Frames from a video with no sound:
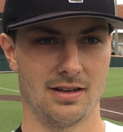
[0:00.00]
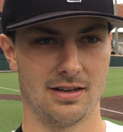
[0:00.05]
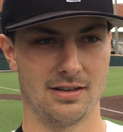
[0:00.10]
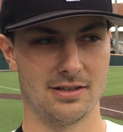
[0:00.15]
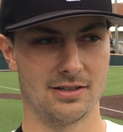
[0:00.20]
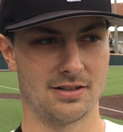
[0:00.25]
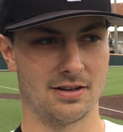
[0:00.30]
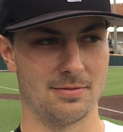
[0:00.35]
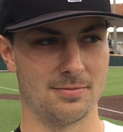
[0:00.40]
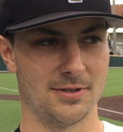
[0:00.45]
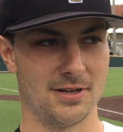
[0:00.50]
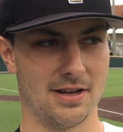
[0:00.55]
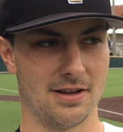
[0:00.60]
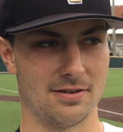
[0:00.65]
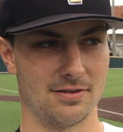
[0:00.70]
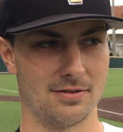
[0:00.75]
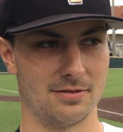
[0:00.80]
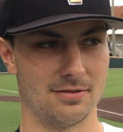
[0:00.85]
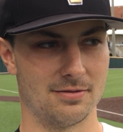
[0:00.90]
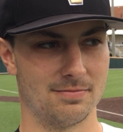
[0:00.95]
It just comes
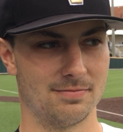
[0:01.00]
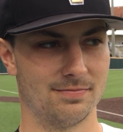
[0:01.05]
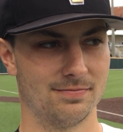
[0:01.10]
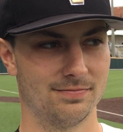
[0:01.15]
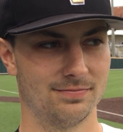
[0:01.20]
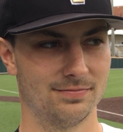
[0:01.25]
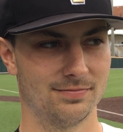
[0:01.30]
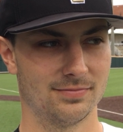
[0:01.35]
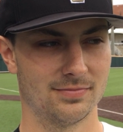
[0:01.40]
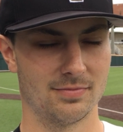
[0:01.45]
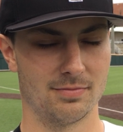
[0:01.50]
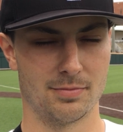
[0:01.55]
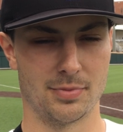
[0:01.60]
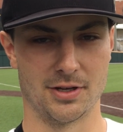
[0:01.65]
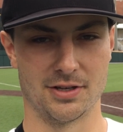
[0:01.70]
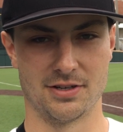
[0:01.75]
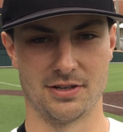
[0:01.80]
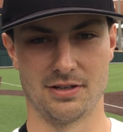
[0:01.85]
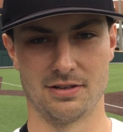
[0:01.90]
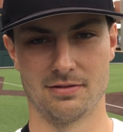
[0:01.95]
down to
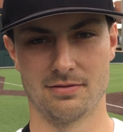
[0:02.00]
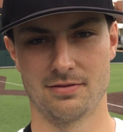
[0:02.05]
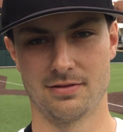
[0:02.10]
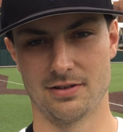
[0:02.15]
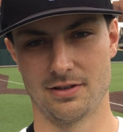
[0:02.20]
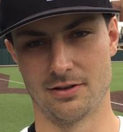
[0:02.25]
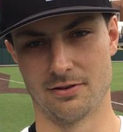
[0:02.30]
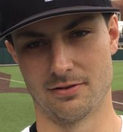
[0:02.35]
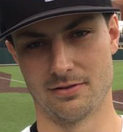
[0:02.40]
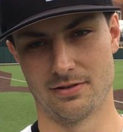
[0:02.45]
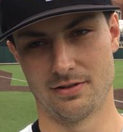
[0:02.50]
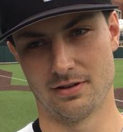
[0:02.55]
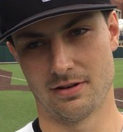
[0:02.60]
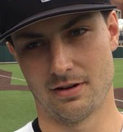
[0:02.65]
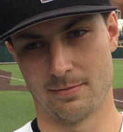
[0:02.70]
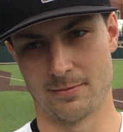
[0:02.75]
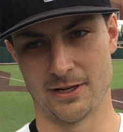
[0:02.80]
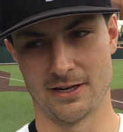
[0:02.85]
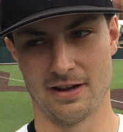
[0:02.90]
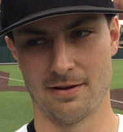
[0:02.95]
pitching.
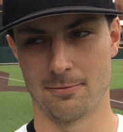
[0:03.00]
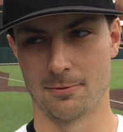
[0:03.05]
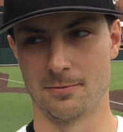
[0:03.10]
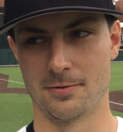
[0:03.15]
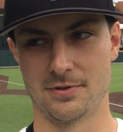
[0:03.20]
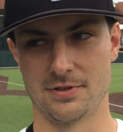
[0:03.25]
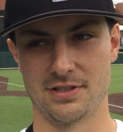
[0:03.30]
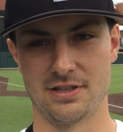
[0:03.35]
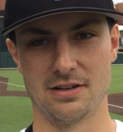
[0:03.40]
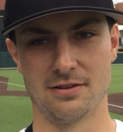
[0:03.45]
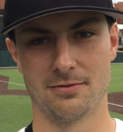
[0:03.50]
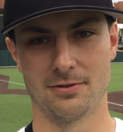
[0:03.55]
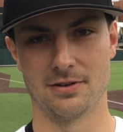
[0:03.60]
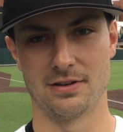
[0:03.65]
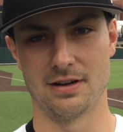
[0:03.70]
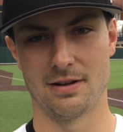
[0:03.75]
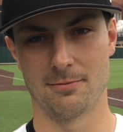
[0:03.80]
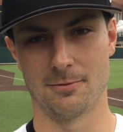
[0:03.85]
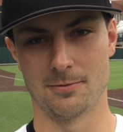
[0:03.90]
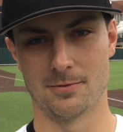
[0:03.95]
Everyone's
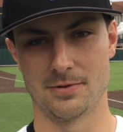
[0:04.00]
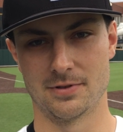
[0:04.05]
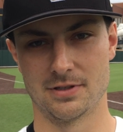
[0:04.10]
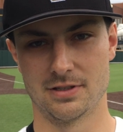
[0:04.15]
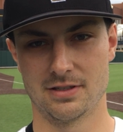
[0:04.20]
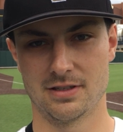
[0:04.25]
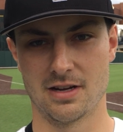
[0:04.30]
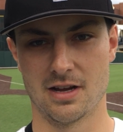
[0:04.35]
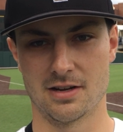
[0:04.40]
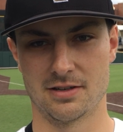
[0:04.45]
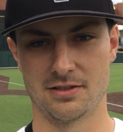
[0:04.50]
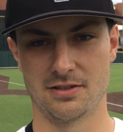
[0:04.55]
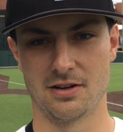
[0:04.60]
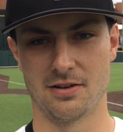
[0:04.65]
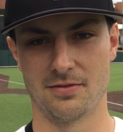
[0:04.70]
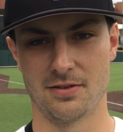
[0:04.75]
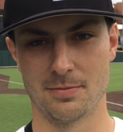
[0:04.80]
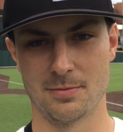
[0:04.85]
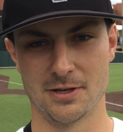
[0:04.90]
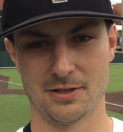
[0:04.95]
different. Everyone's got
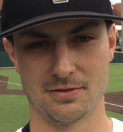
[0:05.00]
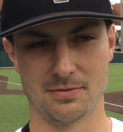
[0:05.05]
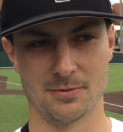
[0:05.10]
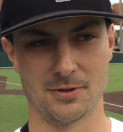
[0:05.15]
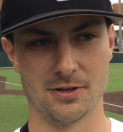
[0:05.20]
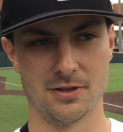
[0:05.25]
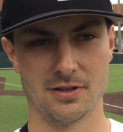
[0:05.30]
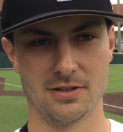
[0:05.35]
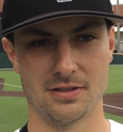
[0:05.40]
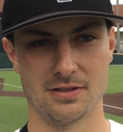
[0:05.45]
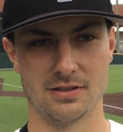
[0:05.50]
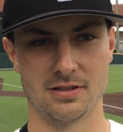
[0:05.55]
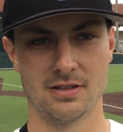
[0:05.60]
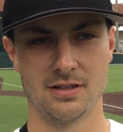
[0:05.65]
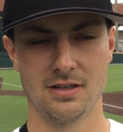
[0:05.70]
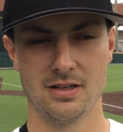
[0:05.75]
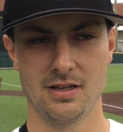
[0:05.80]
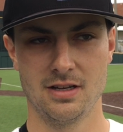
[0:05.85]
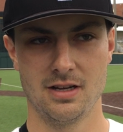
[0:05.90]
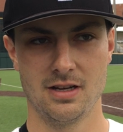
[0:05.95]
stuff that makes them good. And
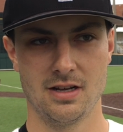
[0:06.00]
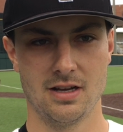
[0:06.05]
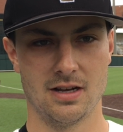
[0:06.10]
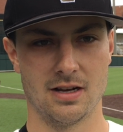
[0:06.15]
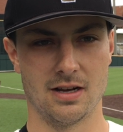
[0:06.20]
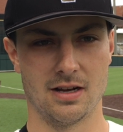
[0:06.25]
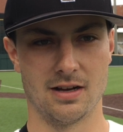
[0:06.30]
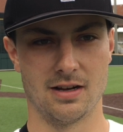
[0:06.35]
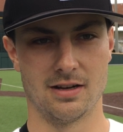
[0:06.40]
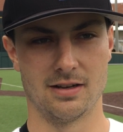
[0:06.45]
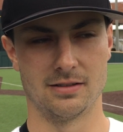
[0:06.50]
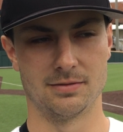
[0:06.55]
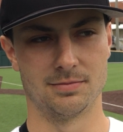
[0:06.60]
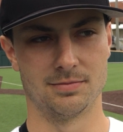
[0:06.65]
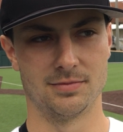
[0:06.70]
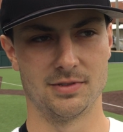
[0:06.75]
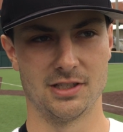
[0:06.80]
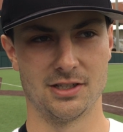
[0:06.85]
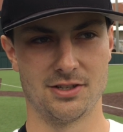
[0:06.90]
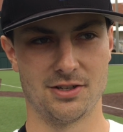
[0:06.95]

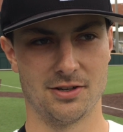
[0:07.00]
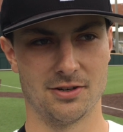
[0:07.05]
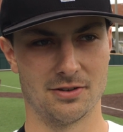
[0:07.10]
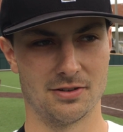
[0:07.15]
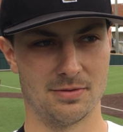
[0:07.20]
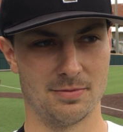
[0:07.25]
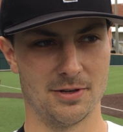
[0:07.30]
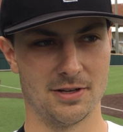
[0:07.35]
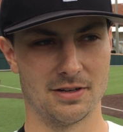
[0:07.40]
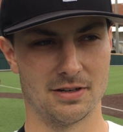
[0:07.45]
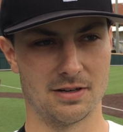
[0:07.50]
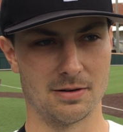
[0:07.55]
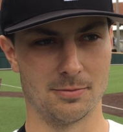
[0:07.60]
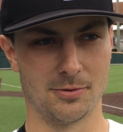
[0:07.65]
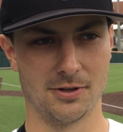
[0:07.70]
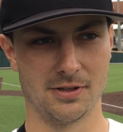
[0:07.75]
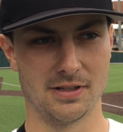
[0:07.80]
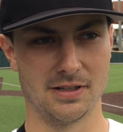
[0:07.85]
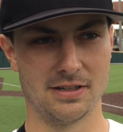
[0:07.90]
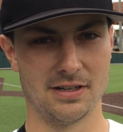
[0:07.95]
this year it's been
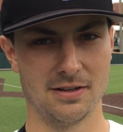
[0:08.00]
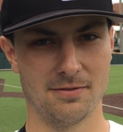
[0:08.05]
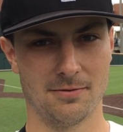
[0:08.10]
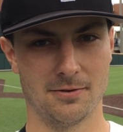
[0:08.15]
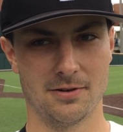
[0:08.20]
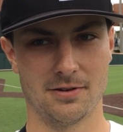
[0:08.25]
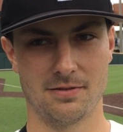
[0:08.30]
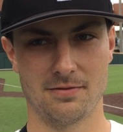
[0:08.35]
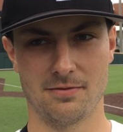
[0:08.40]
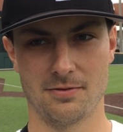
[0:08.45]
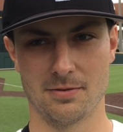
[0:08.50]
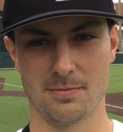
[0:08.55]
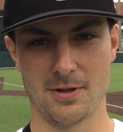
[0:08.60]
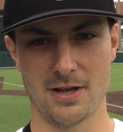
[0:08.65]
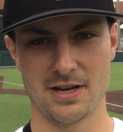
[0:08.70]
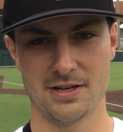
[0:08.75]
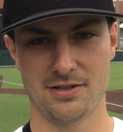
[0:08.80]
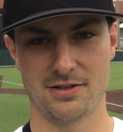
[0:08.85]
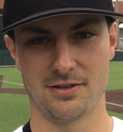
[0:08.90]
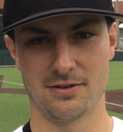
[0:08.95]
completely different from
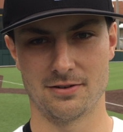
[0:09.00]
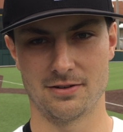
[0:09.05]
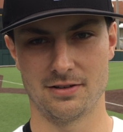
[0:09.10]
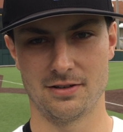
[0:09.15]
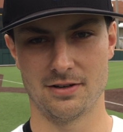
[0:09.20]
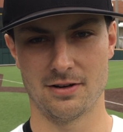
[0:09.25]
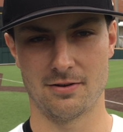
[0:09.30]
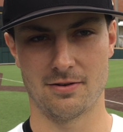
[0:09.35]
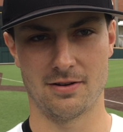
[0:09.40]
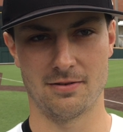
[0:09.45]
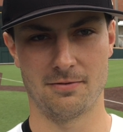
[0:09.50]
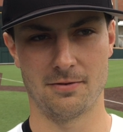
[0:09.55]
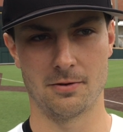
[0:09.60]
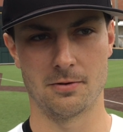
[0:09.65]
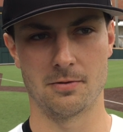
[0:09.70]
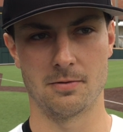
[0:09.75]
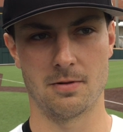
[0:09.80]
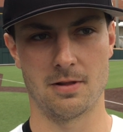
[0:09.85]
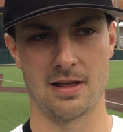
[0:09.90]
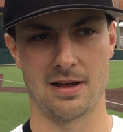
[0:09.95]
last year, and, you know, I
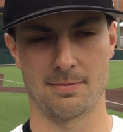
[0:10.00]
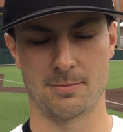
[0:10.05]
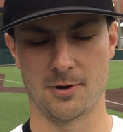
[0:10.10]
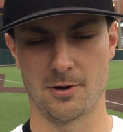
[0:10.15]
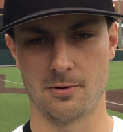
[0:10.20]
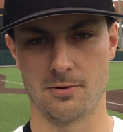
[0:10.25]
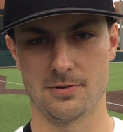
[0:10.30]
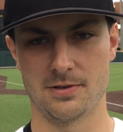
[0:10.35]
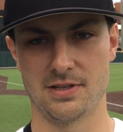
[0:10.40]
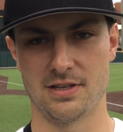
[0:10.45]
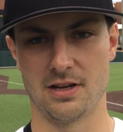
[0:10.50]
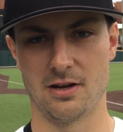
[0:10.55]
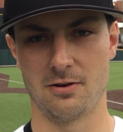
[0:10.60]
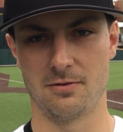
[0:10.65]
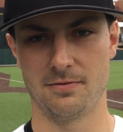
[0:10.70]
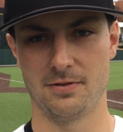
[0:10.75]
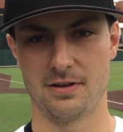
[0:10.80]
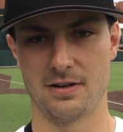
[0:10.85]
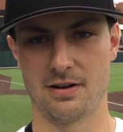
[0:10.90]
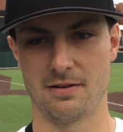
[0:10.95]
feel like my old
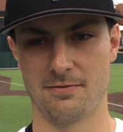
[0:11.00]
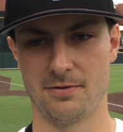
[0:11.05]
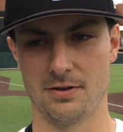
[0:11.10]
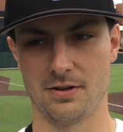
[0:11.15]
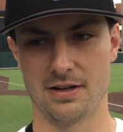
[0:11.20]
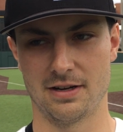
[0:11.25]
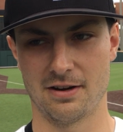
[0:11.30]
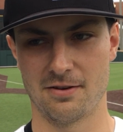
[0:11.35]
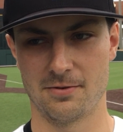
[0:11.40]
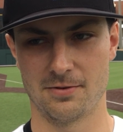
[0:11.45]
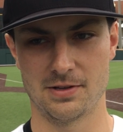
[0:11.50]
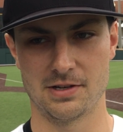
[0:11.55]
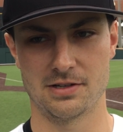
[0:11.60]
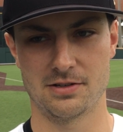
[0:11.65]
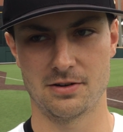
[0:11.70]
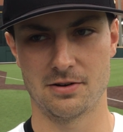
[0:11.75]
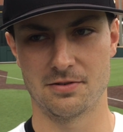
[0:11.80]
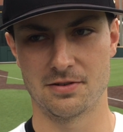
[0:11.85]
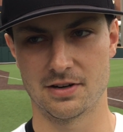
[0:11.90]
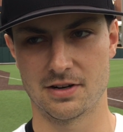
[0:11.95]
self, and I feel like
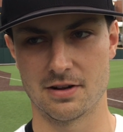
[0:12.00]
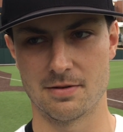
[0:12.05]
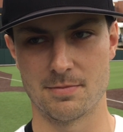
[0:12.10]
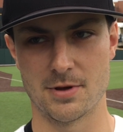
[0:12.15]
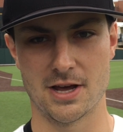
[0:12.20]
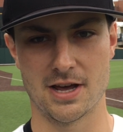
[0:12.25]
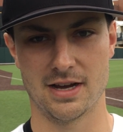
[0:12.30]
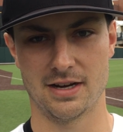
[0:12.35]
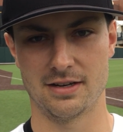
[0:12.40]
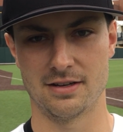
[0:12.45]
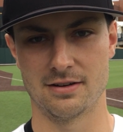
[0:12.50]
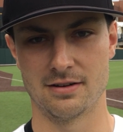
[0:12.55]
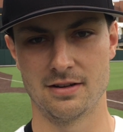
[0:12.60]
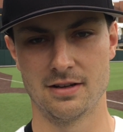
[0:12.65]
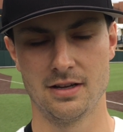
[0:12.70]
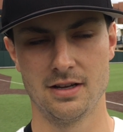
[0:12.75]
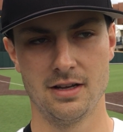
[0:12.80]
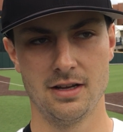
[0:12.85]
everything's starting to come back. And,